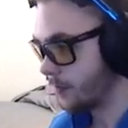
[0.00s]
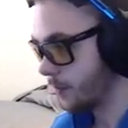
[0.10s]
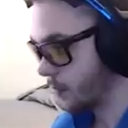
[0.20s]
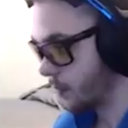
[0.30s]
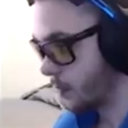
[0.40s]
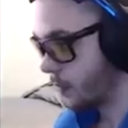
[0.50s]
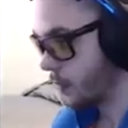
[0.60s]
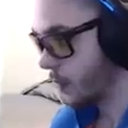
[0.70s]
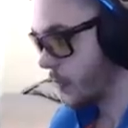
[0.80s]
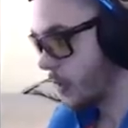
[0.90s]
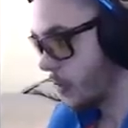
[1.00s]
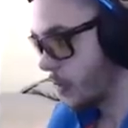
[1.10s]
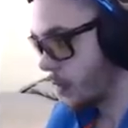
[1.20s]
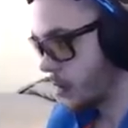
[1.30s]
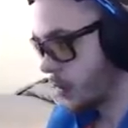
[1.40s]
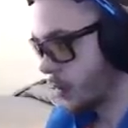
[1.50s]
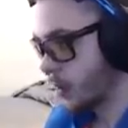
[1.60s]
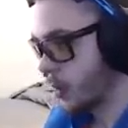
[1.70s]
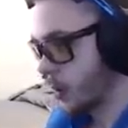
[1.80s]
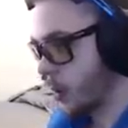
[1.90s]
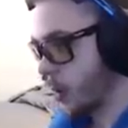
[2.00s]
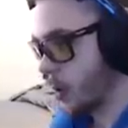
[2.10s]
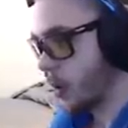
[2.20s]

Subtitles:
(silence)